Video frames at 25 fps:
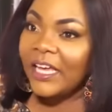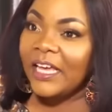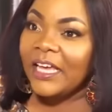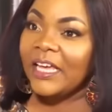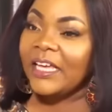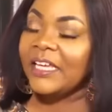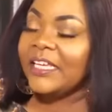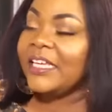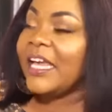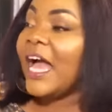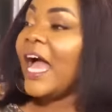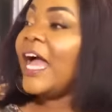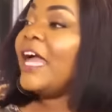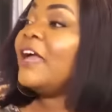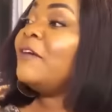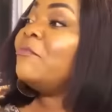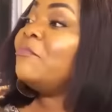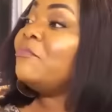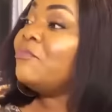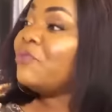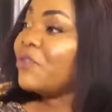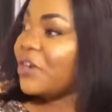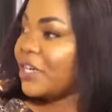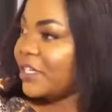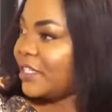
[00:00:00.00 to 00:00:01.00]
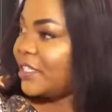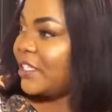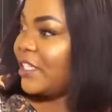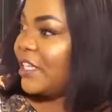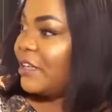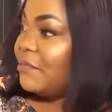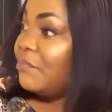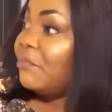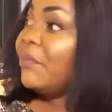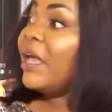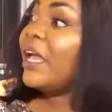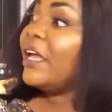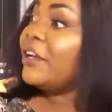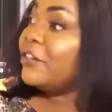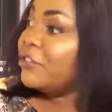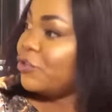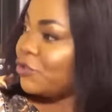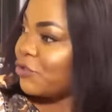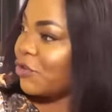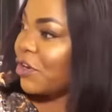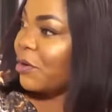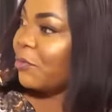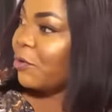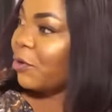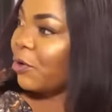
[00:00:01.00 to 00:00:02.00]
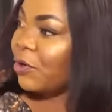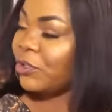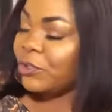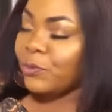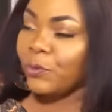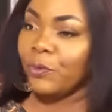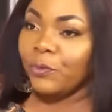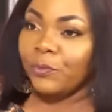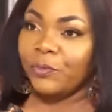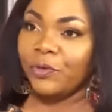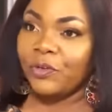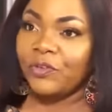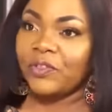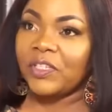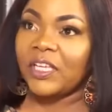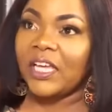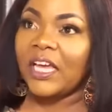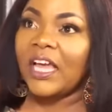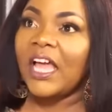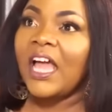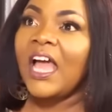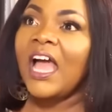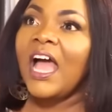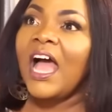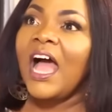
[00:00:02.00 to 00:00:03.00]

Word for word: Mm-hmm. Yeah, embracing mainstream gospel music.